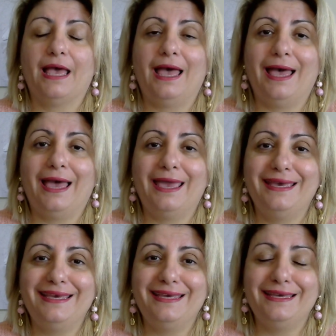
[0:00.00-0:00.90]

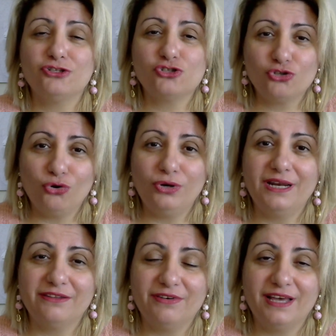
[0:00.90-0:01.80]
I strongly
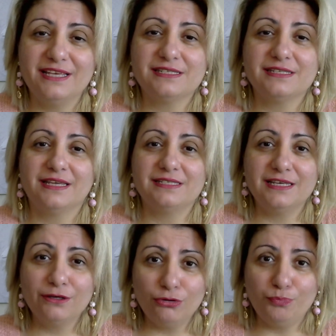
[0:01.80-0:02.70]
advise
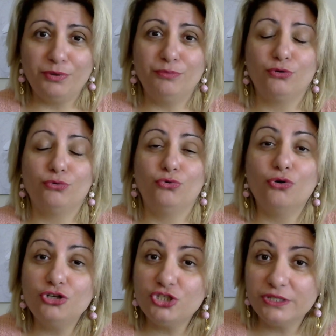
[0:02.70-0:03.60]
single people who
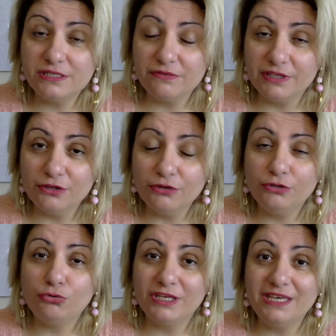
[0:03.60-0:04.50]
watch this video
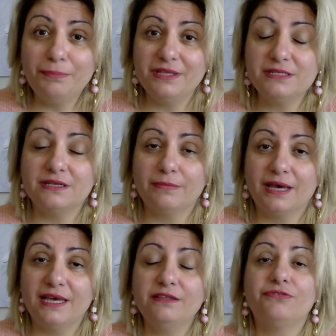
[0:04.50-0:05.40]
to keep this in
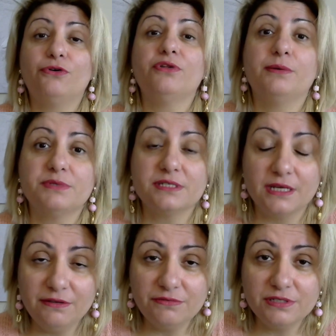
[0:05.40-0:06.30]
mind for
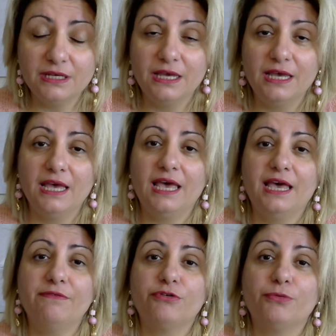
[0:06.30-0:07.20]
themselves
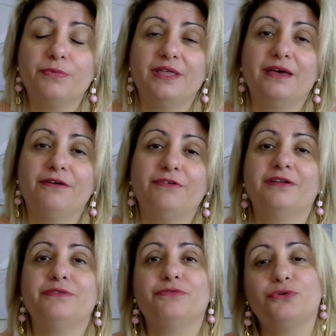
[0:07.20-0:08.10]
and from the
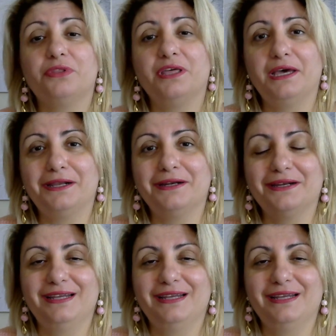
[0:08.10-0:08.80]
and for their